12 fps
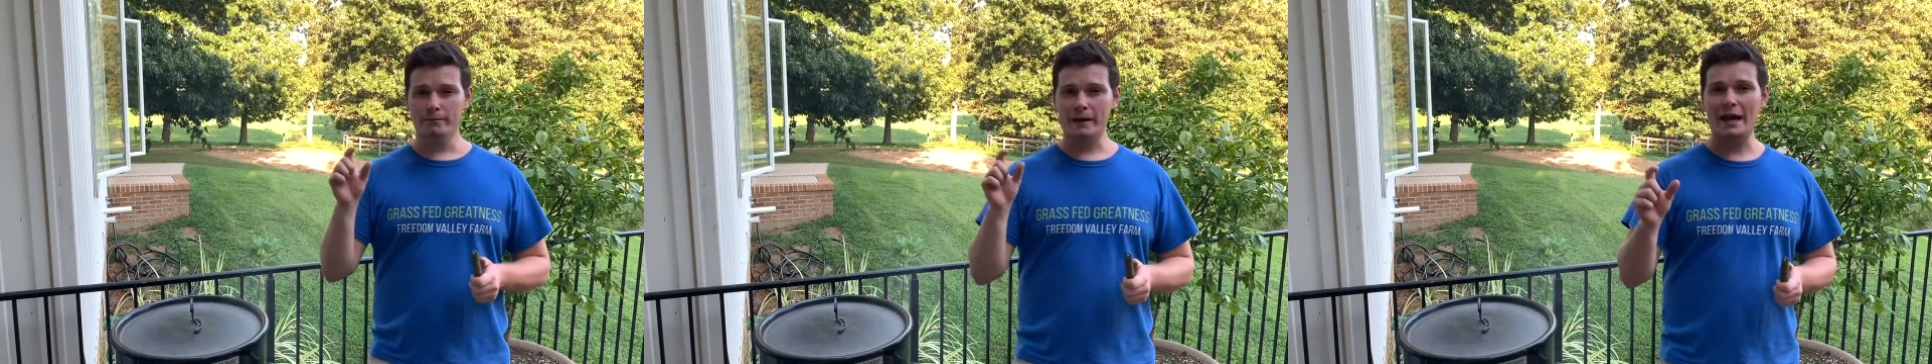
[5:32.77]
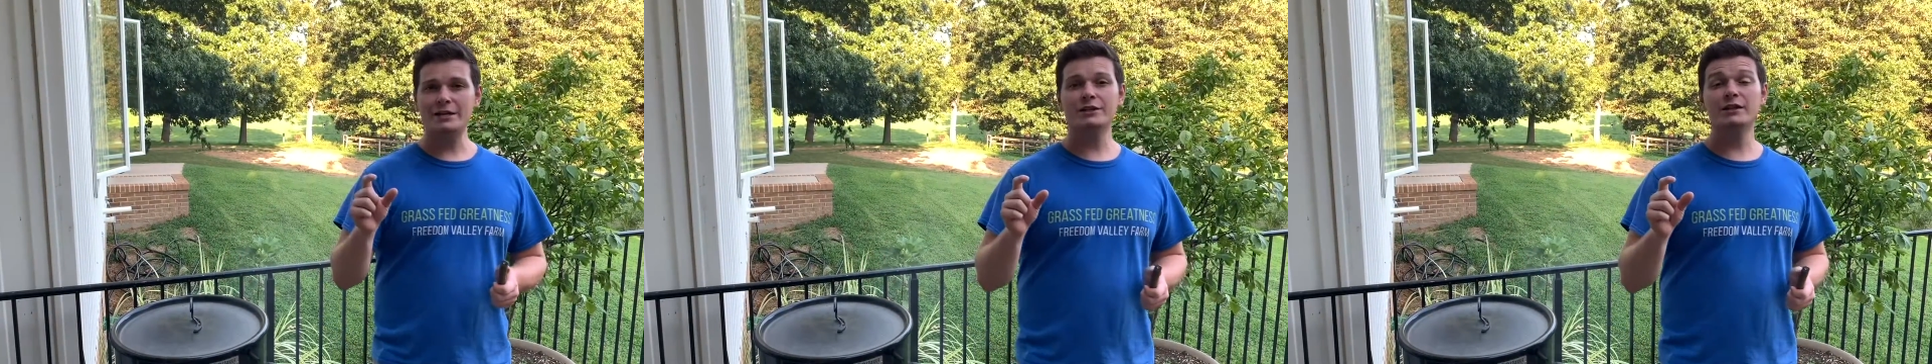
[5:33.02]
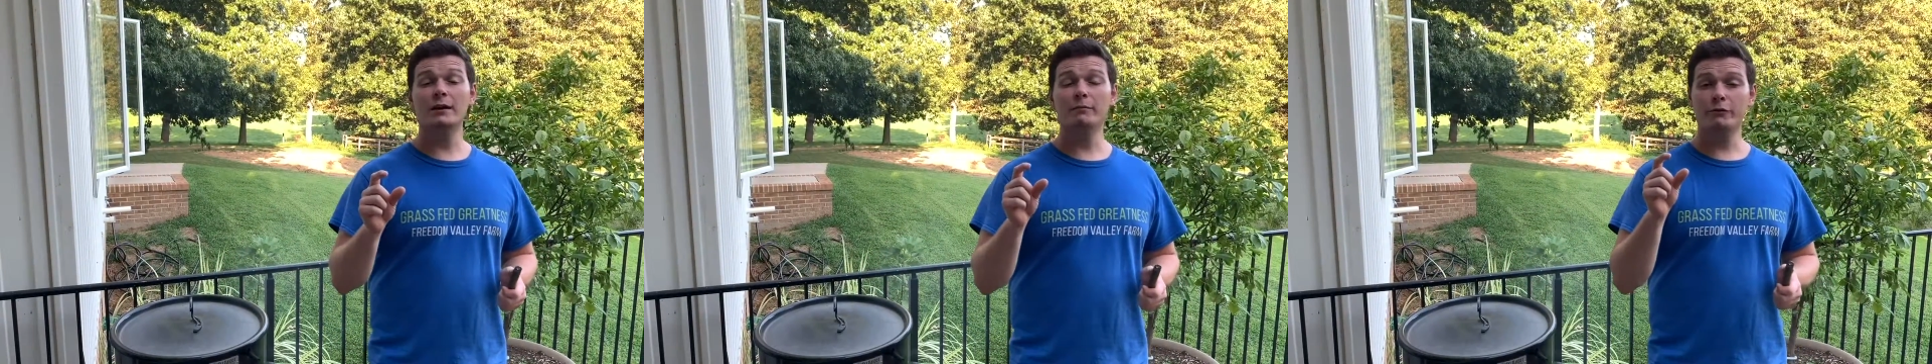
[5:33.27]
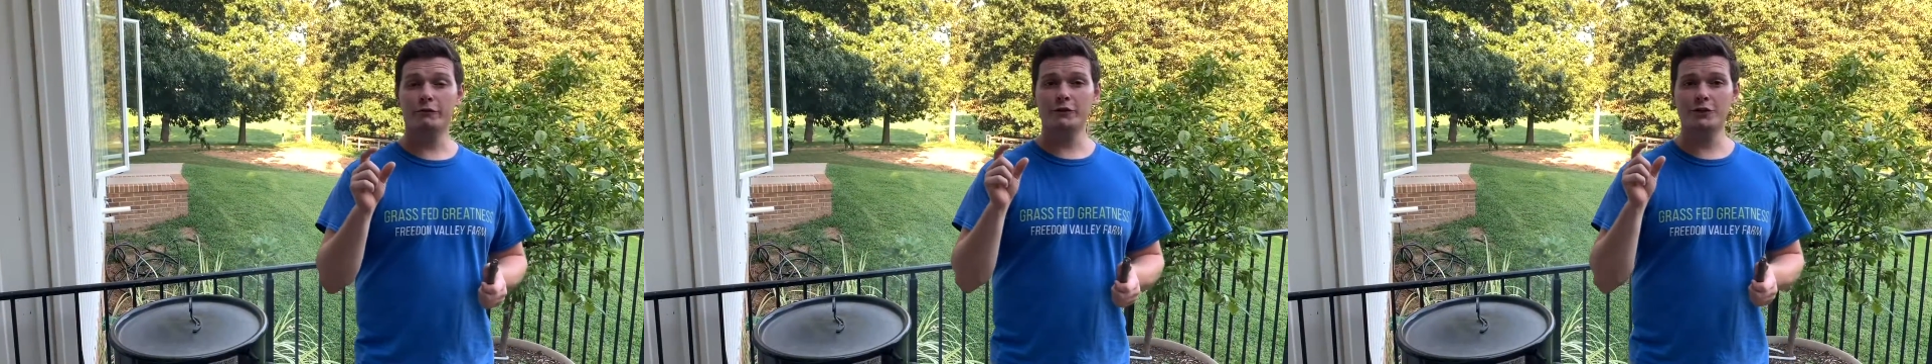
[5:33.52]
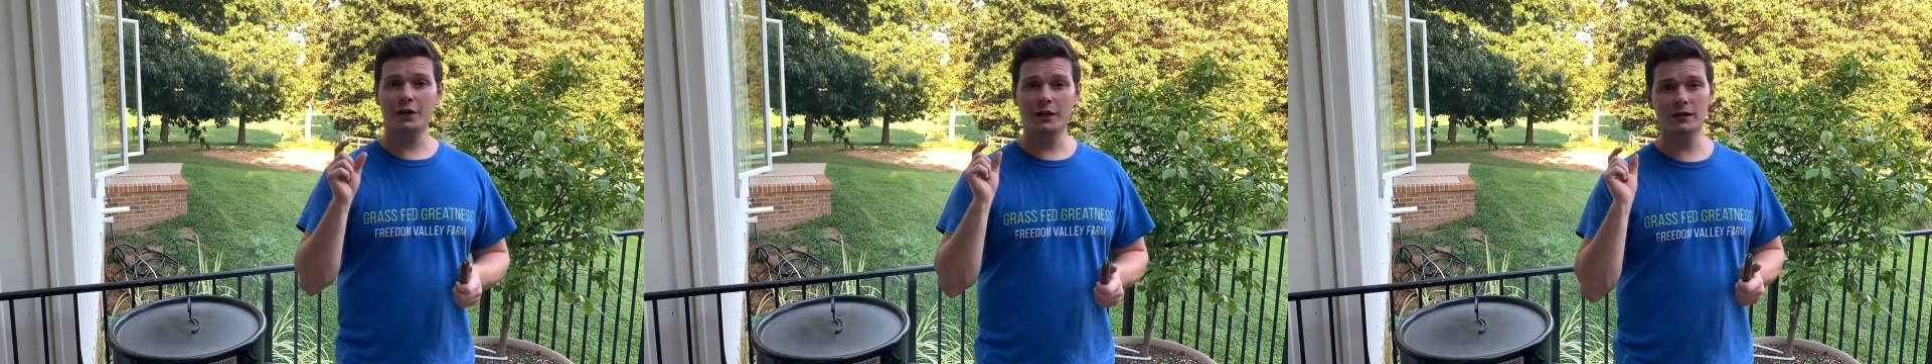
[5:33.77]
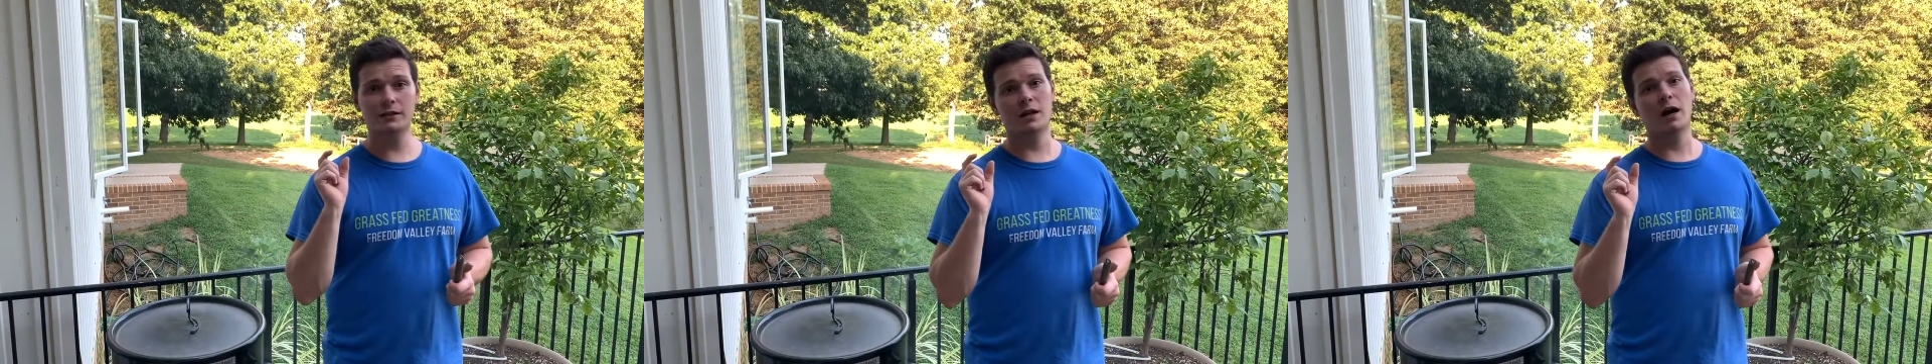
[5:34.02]
Magic number for
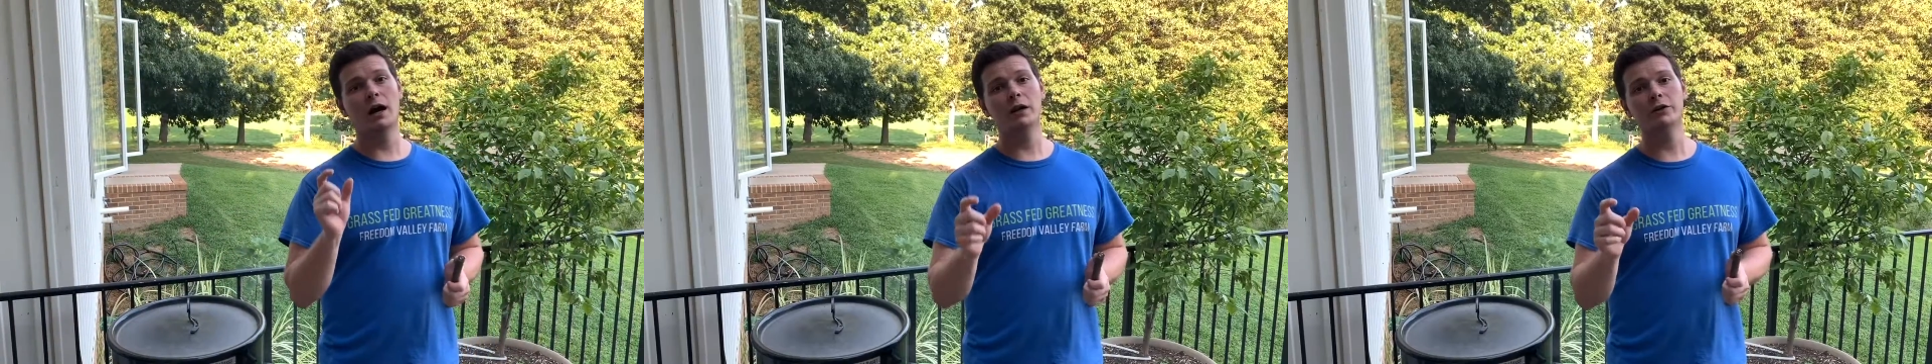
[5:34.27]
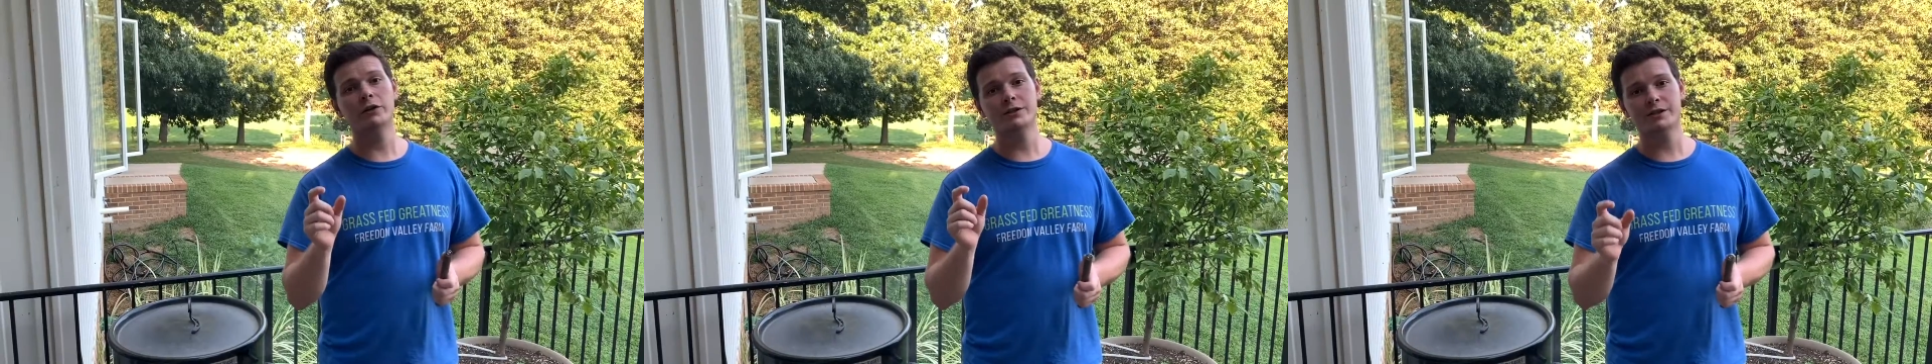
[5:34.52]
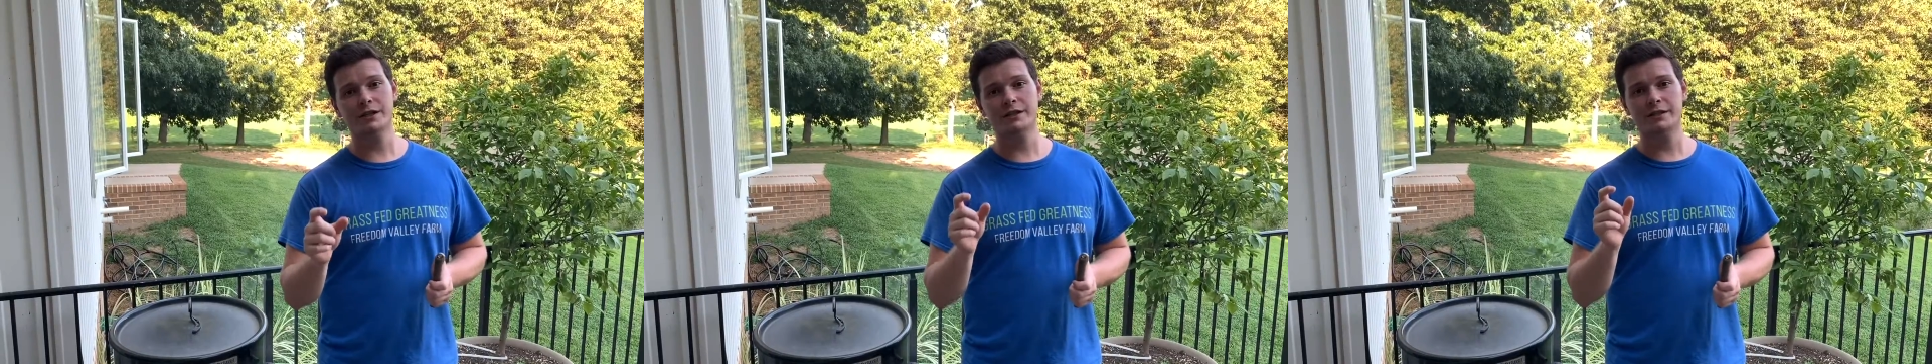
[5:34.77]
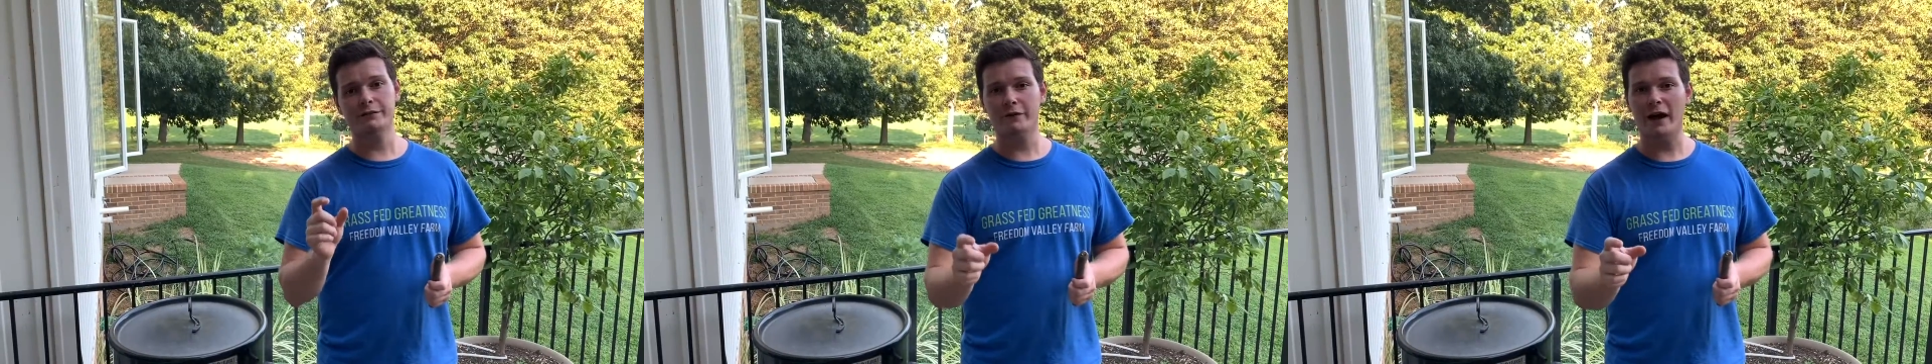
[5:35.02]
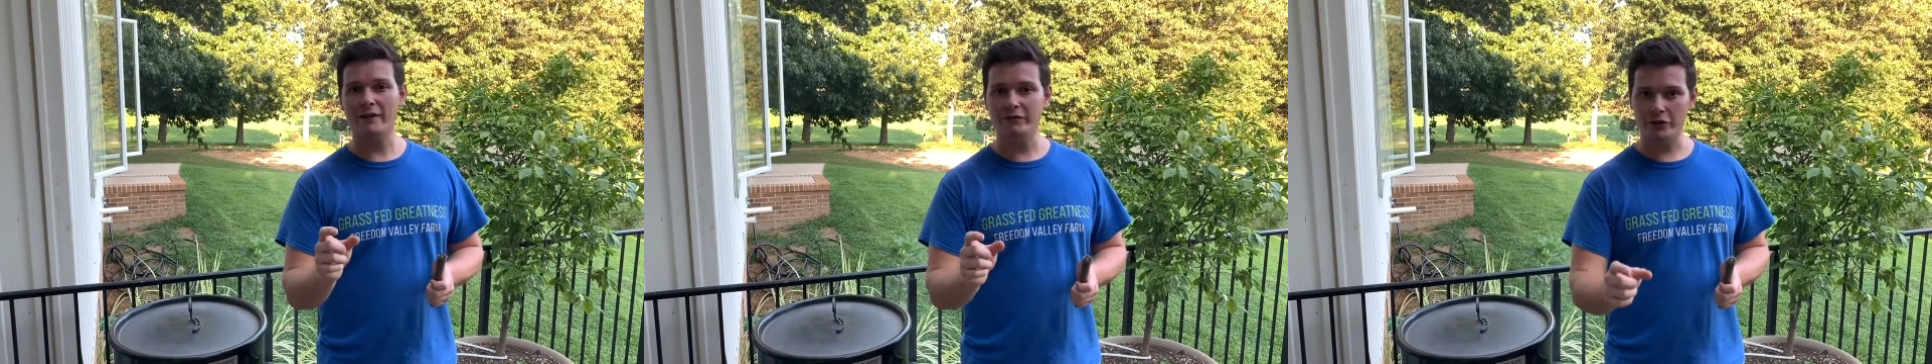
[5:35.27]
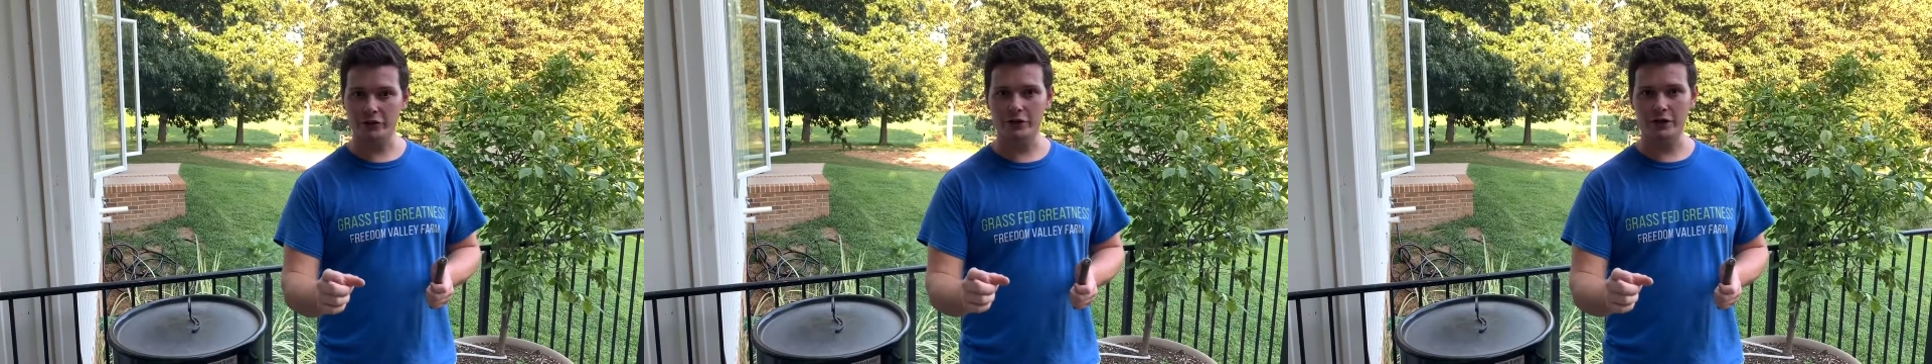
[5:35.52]
chicken is 165
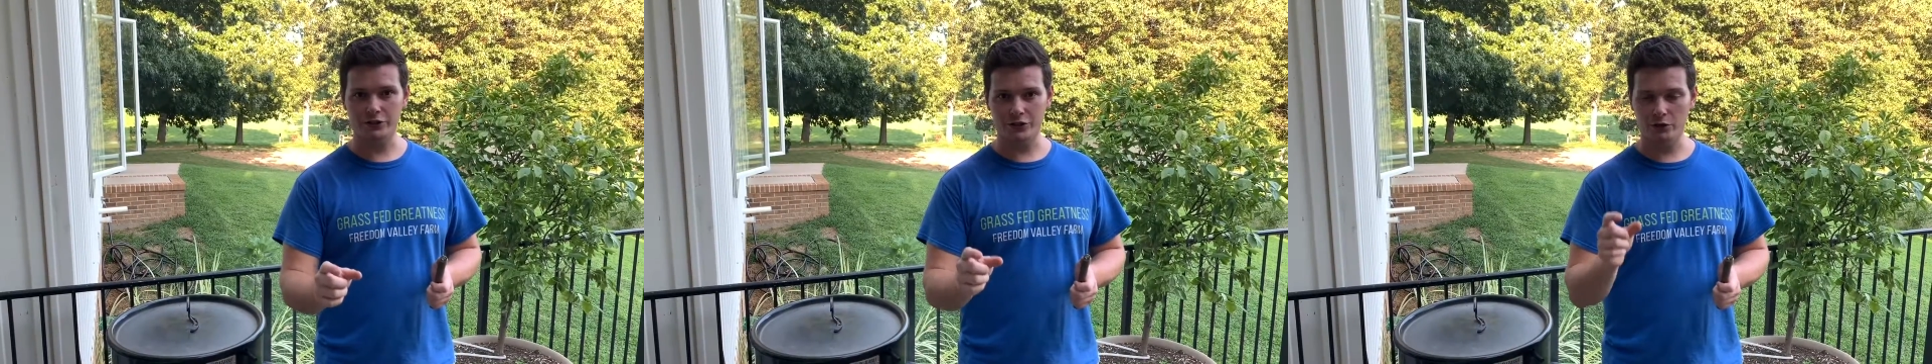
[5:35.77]
degrees.